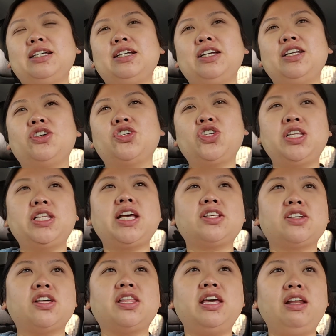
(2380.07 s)
you know, she takes
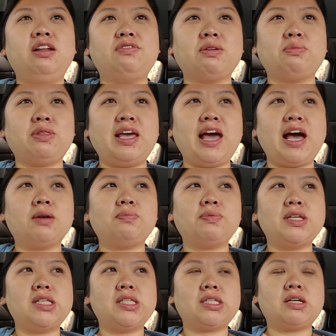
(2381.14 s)
all the heat if something
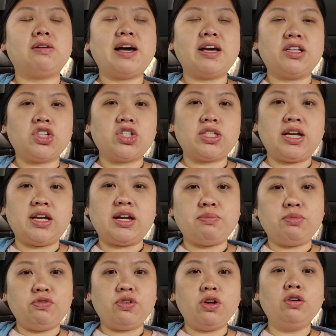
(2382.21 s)
happens. So I understand. I
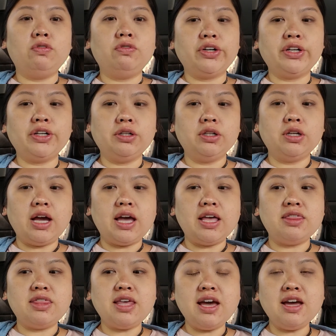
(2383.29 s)
moved over.
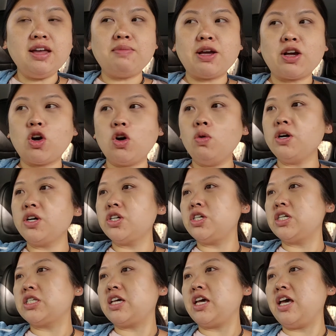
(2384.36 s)
And then my coworkers
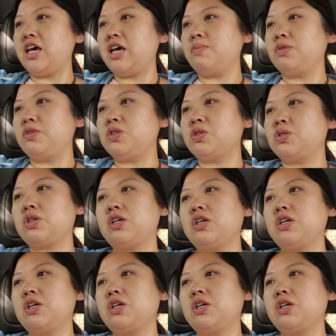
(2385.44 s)
just came and just